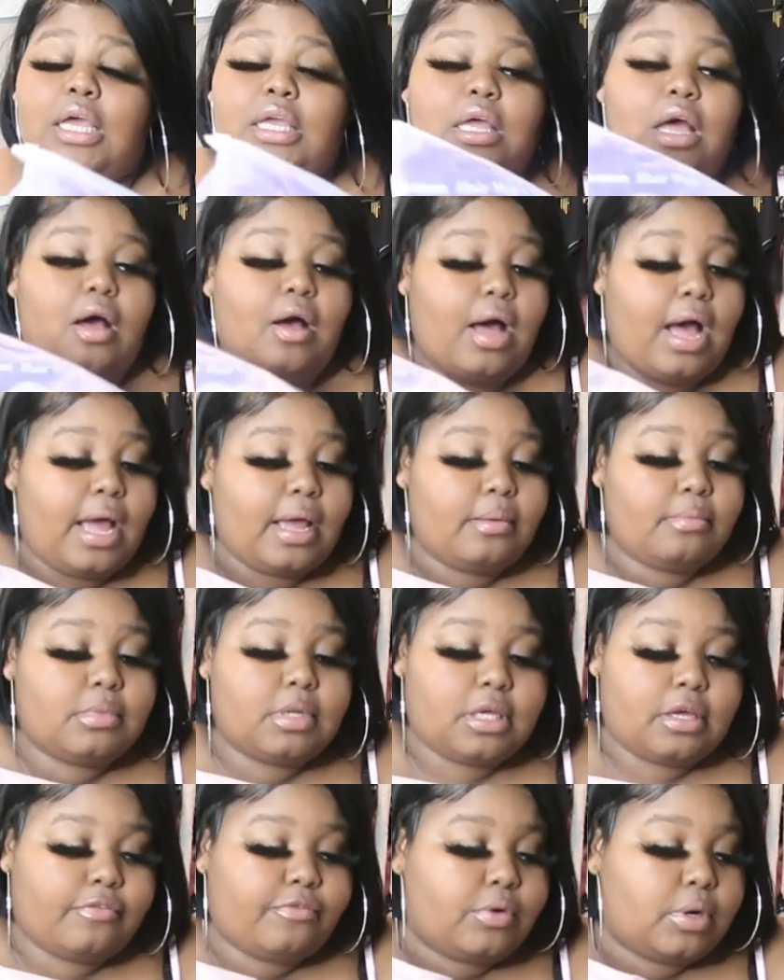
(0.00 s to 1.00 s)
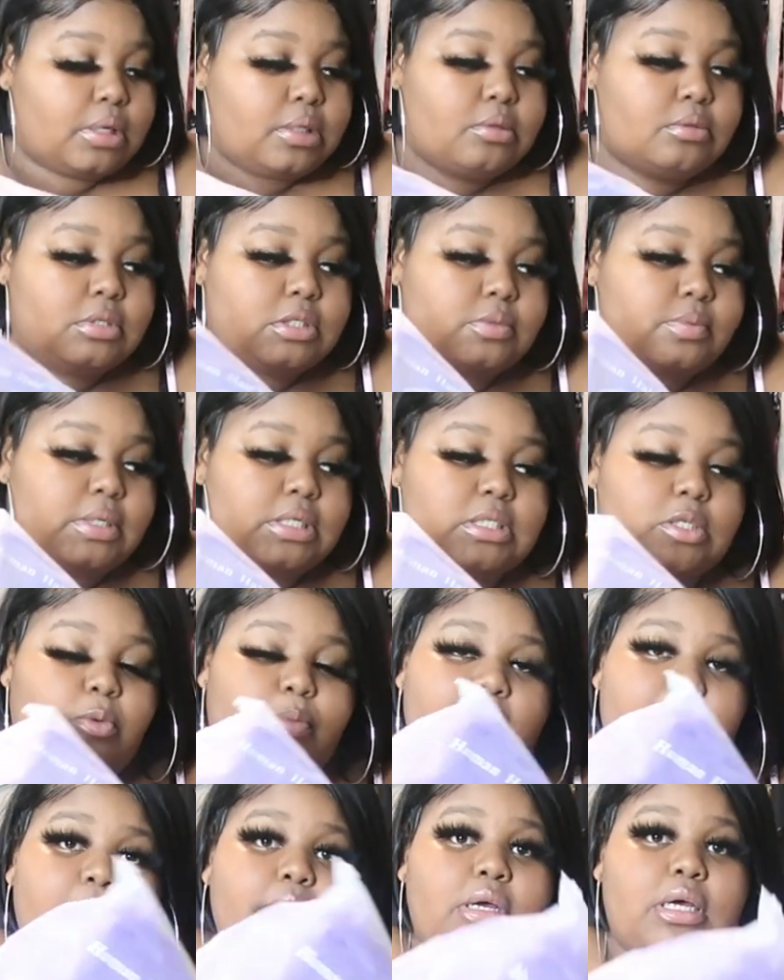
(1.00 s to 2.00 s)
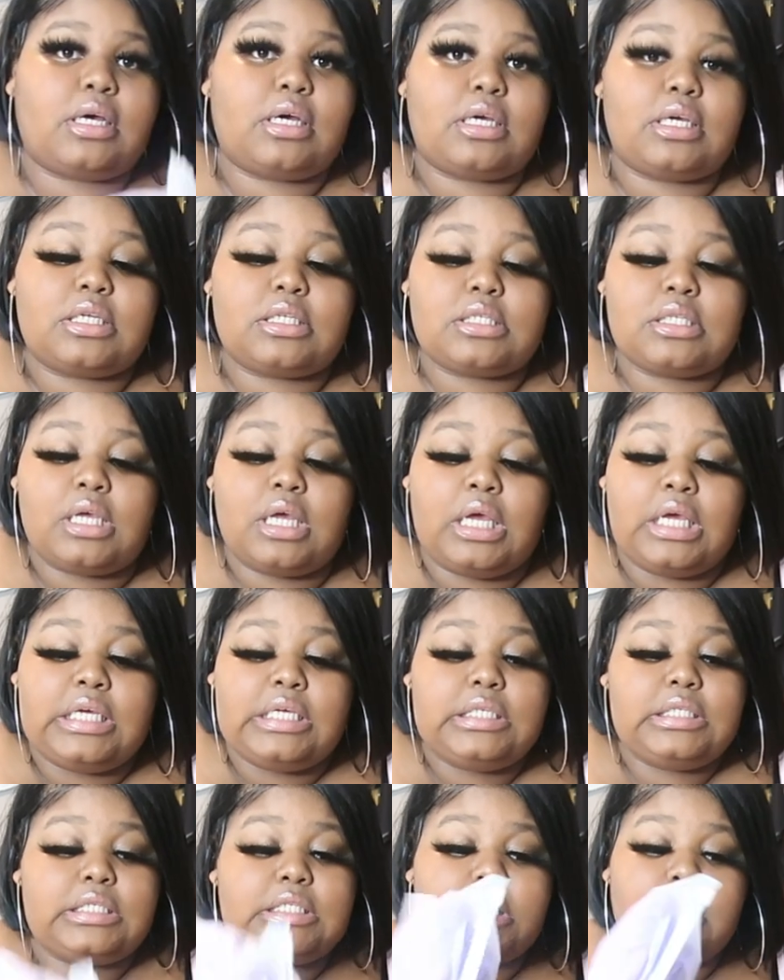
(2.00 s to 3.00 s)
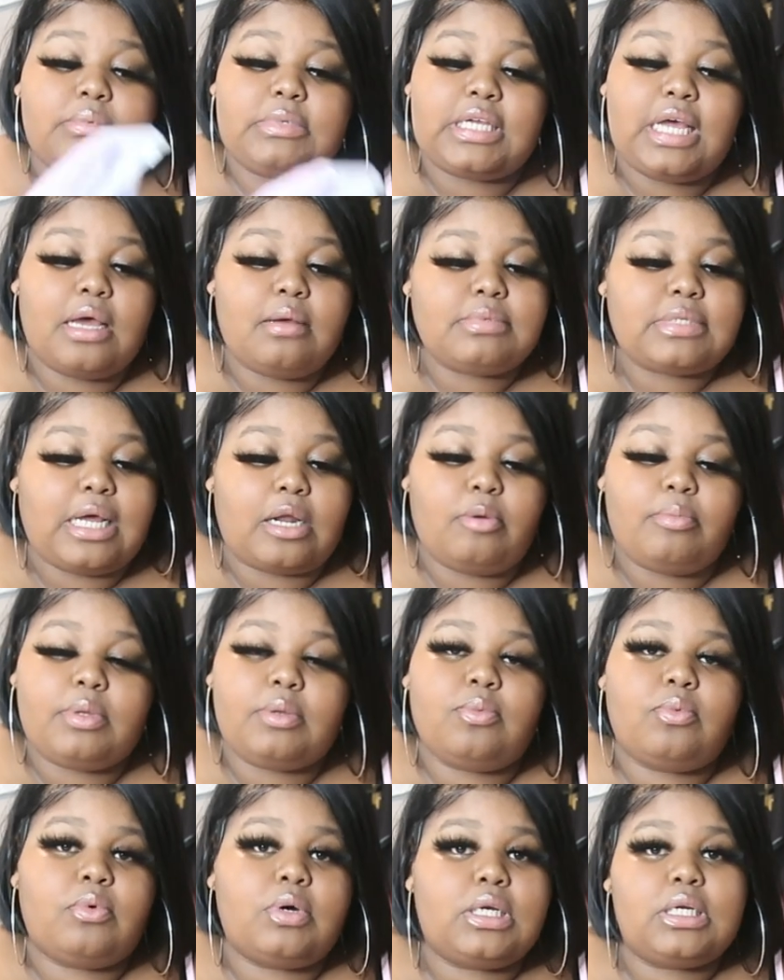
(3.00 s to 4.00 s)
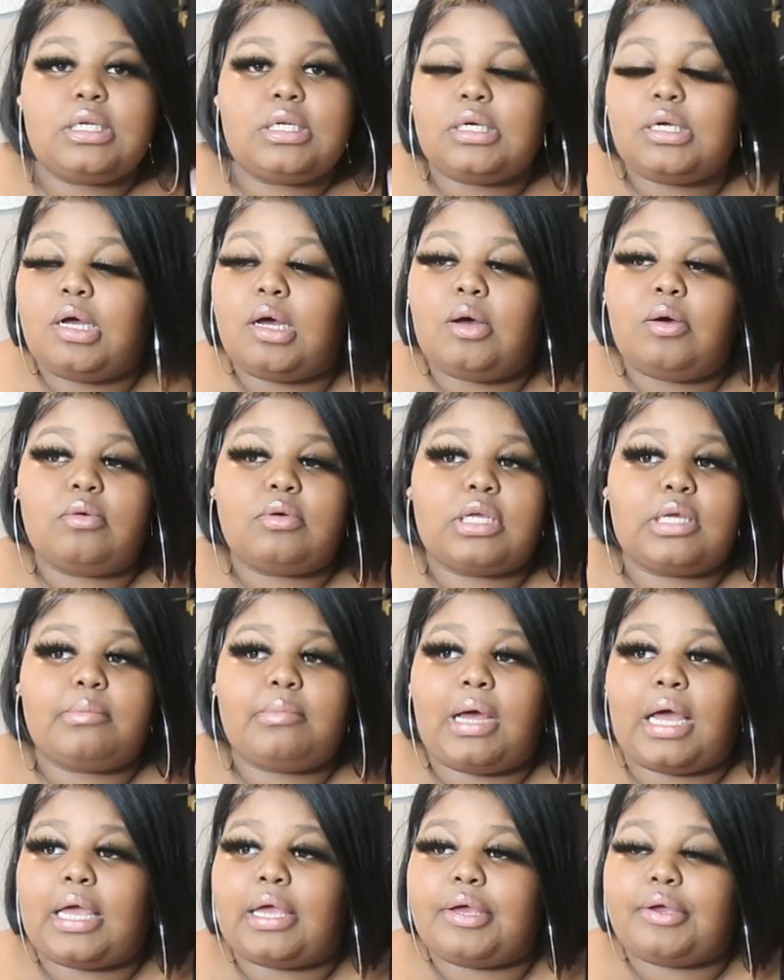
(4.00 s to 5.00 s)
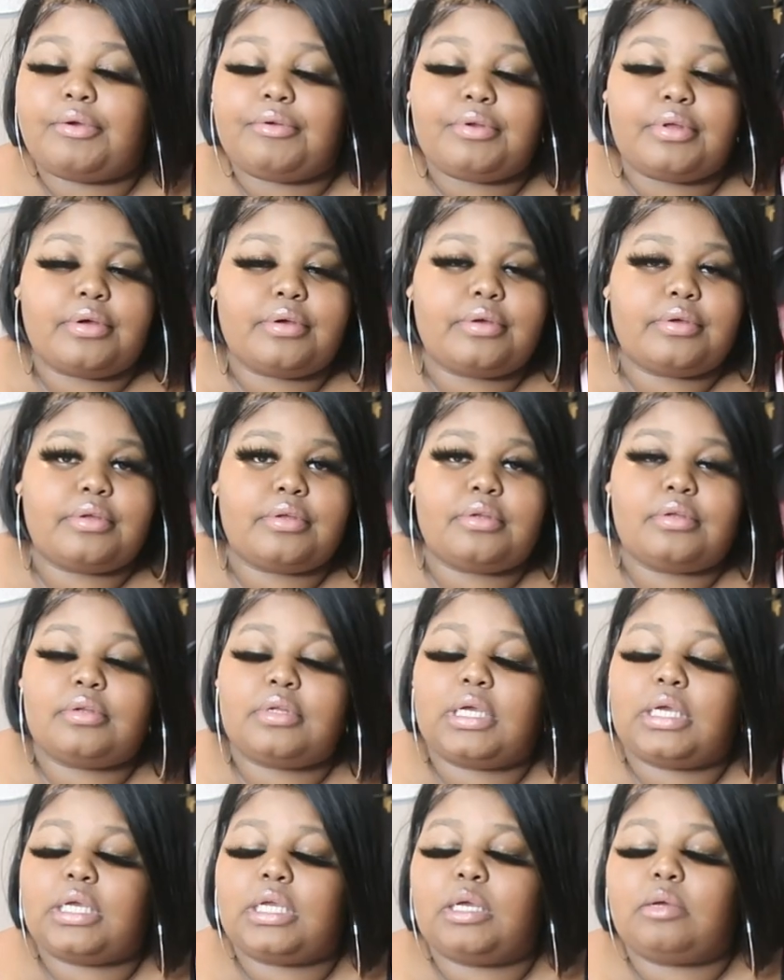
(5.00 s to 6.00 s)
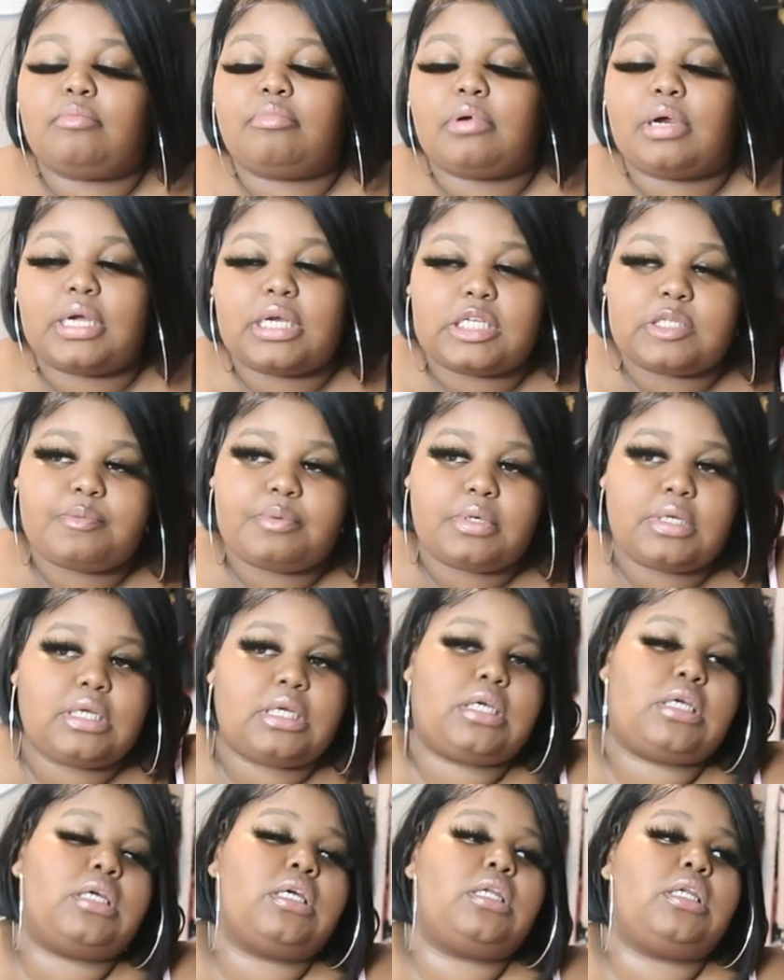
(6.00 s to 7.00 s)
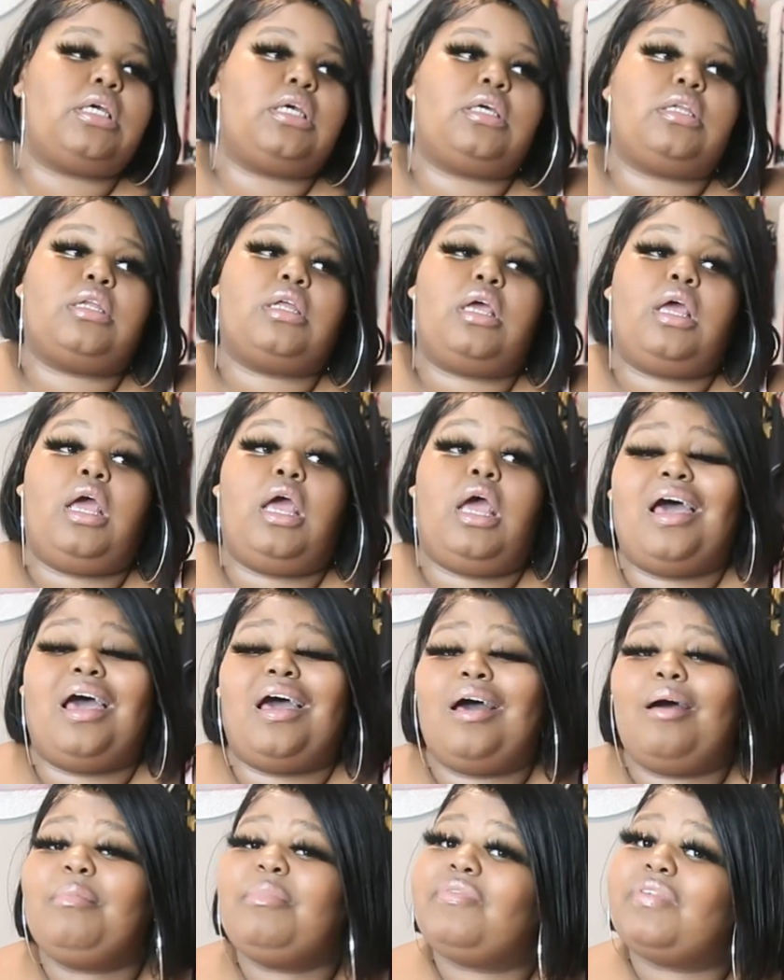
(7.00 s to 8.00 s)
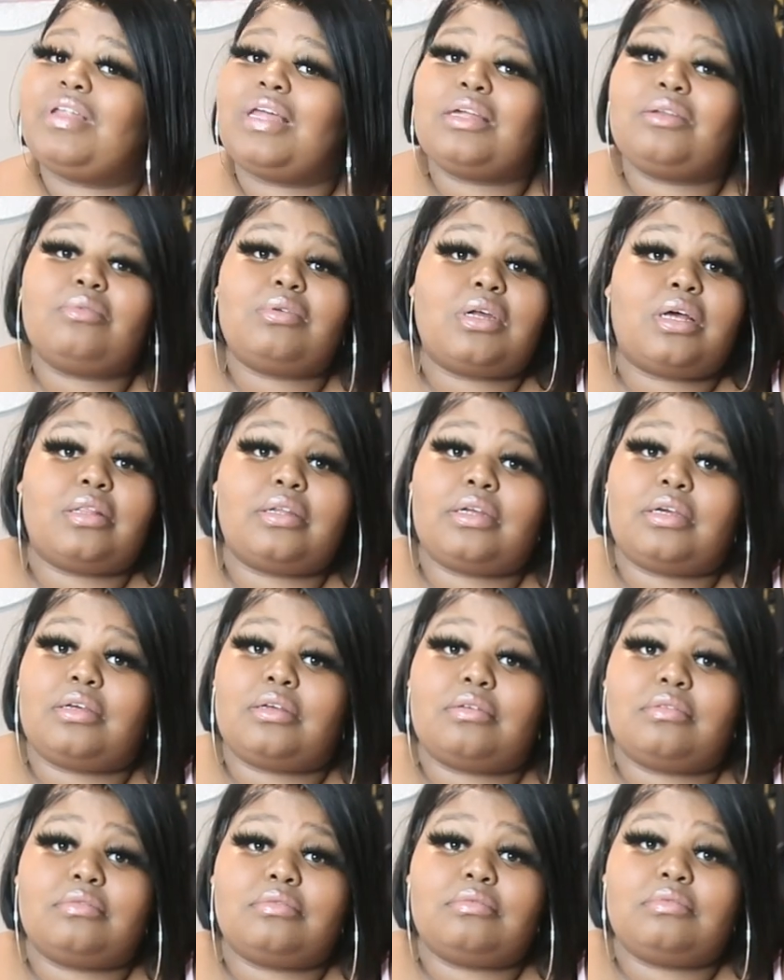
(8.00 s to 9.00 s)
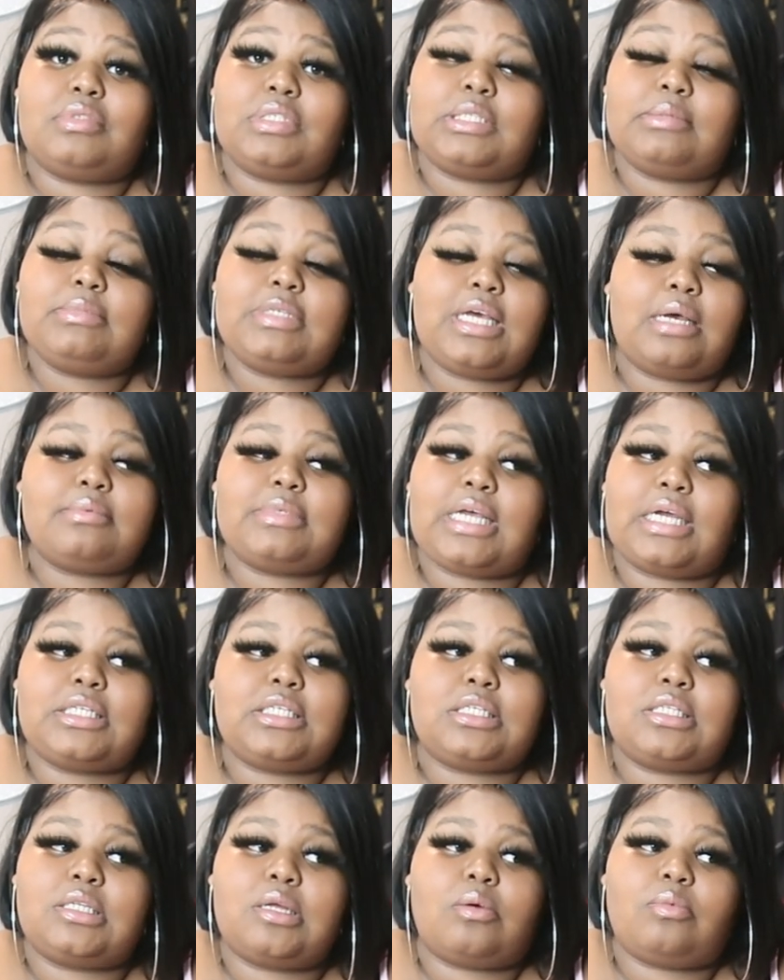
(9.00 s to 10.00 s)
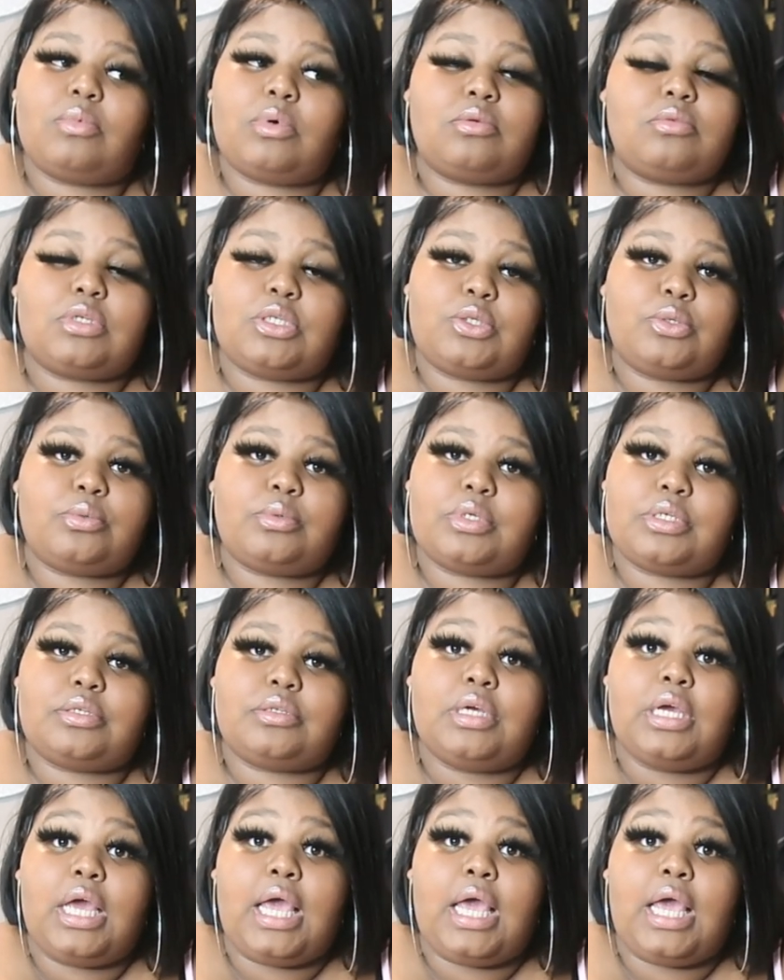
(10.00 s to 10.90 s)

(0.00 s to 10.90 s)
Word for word: Y'all, I am looking for a glueless wig so bad because sometimes I'll be wanting to go get my hair done and get braids put in and I don't feel like doing all that. Sometimes I just don't want to do it.